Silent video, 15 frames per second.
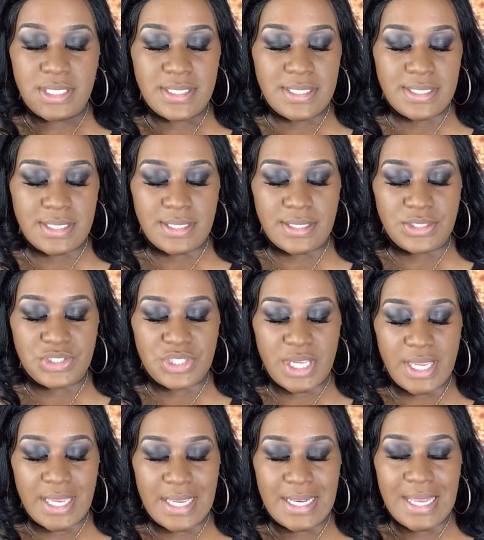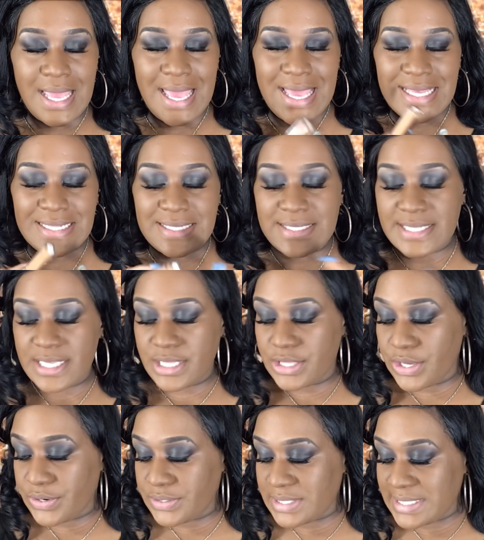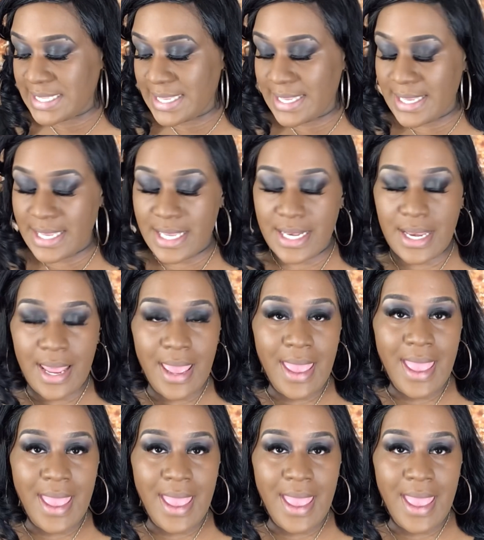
This is in the shade C13,